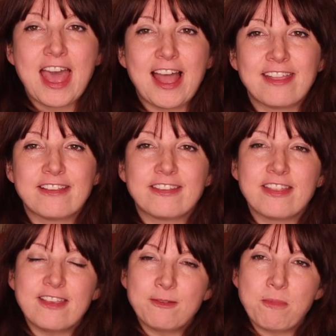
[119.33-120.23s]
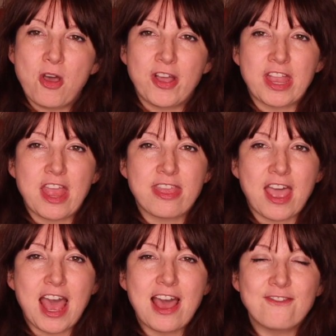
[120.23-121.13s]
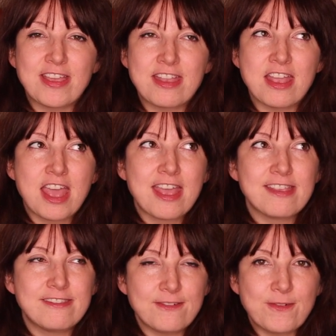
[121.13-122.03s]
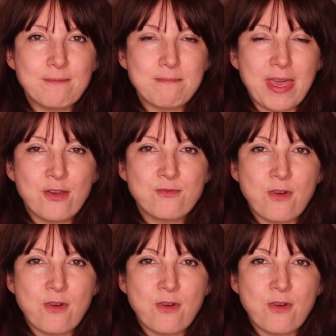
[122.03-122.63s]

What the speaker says: And it's at this point that having different male